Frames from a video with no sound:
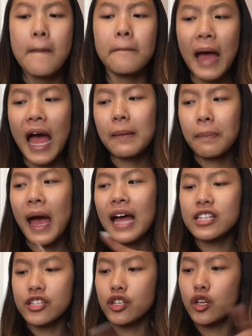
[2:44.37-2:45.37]
Pat
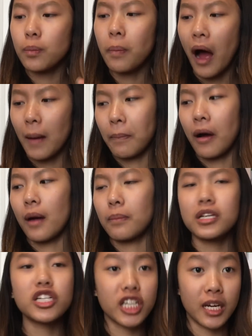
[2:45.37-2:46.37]
Pat Zoo Pop
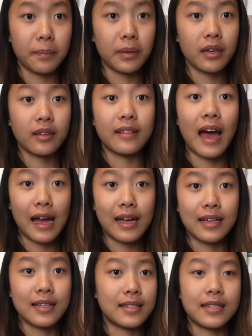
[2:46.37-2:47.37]
Pop Sheep. That
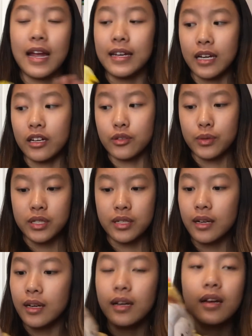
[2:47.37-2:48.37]
is a tongue twister.